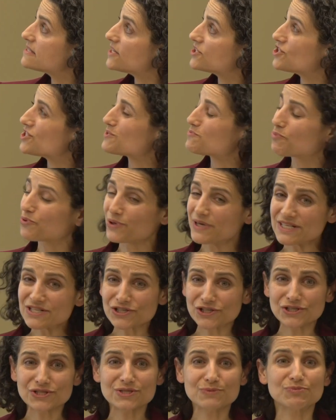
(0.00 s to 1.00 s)
such as
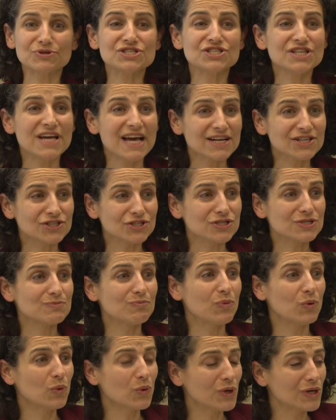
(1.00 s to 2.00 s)
printers, projectors,
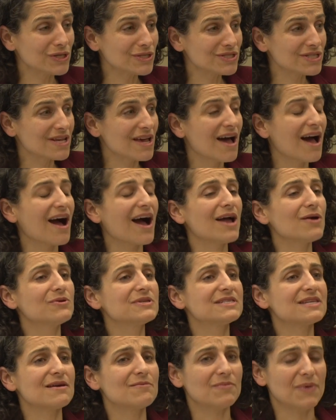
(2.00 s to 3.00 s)
boards. I
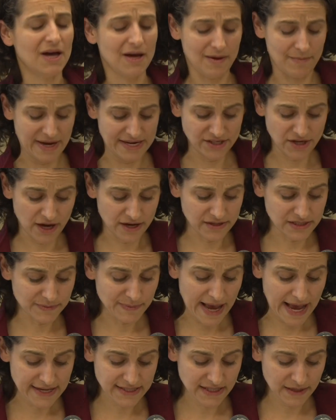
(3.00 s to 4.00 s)
was at my daughter's
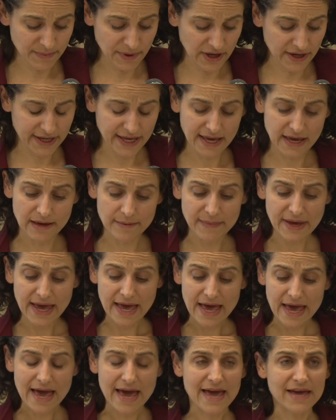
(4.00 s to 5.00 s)
basketball game
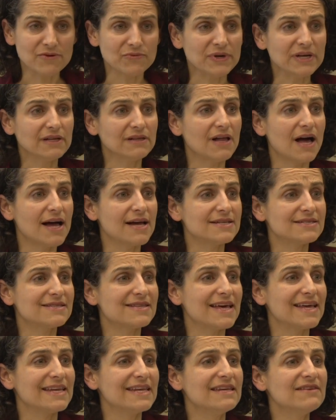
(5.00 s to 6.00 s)
and realized
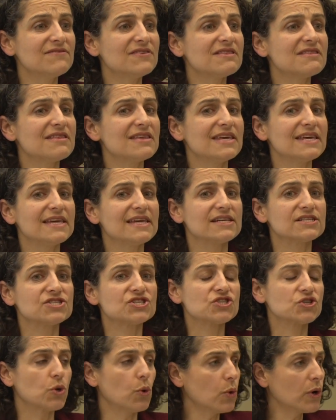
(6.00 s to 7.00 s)
that even the
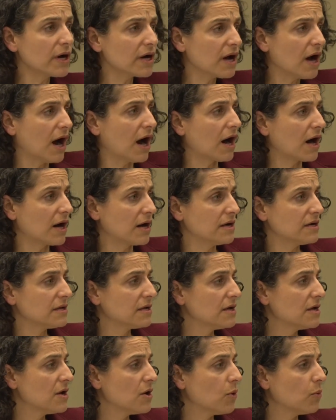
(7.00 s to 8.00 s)
scorecard
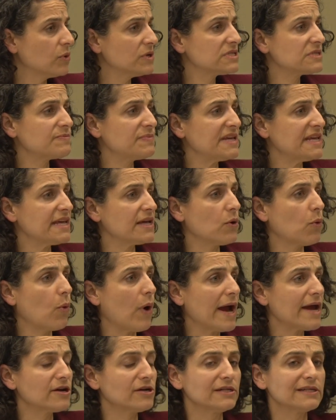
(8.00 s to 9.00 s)
was being
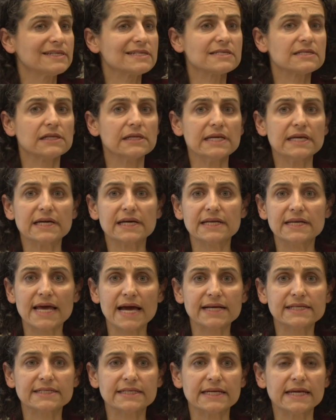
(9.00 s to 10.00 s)
wirelessly
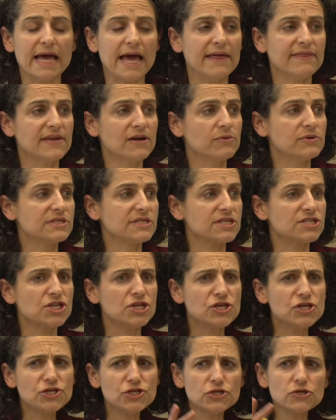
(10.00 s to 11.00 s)
connecting, and there was this
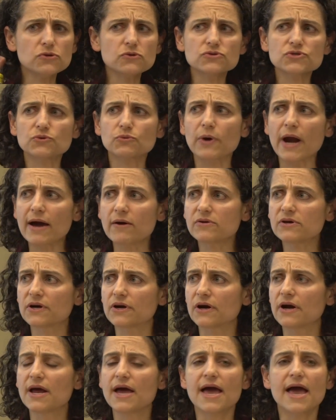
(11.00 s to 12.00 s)
huge
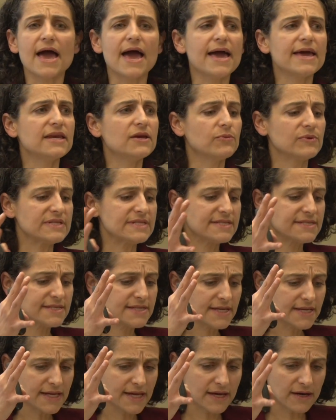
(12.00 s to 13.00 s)
router, and it was
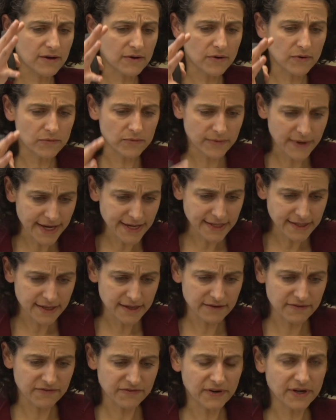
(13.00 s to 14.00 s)
sitting right
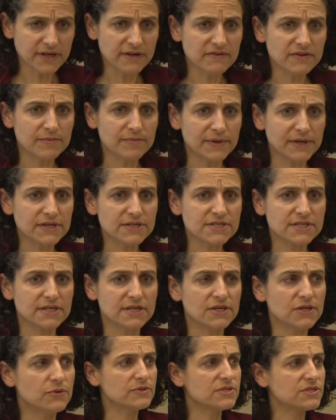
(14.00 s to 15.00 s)
in front of the
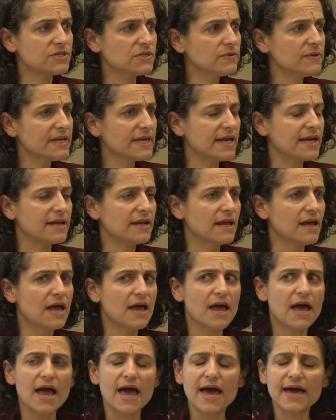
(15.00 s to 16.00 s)
person was doing it.
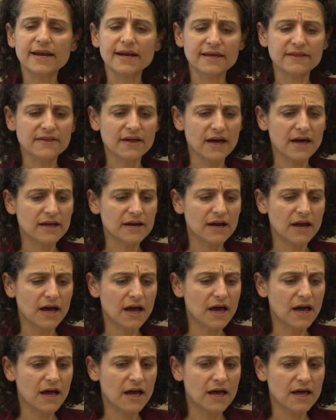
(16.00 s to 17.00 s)
And I thought,
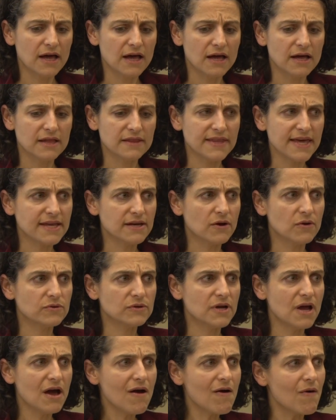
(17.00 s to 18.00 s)
they
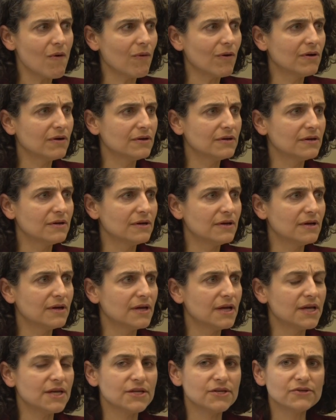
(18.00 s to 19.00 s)
don't know.
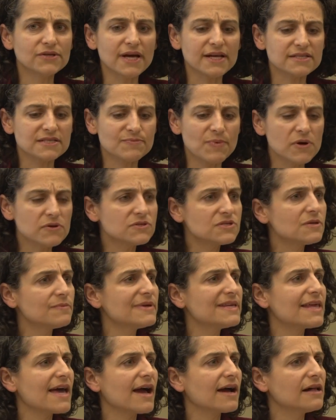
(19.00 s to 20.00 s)
You're not supposed to
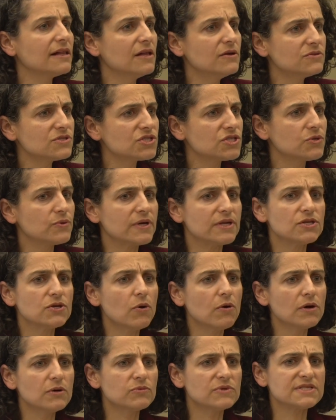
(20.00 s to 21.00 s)
be that close to it.
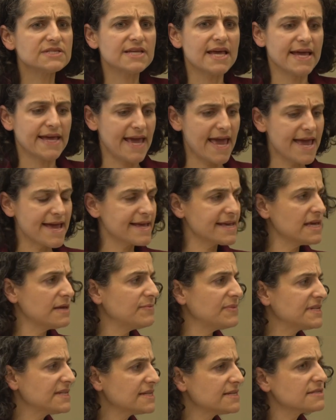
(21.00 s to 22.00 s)
No one was saying, hey,
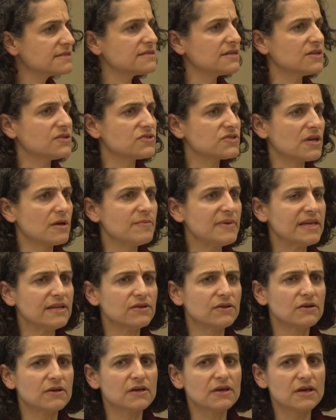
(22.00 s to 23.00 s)
keep a distance. I mean,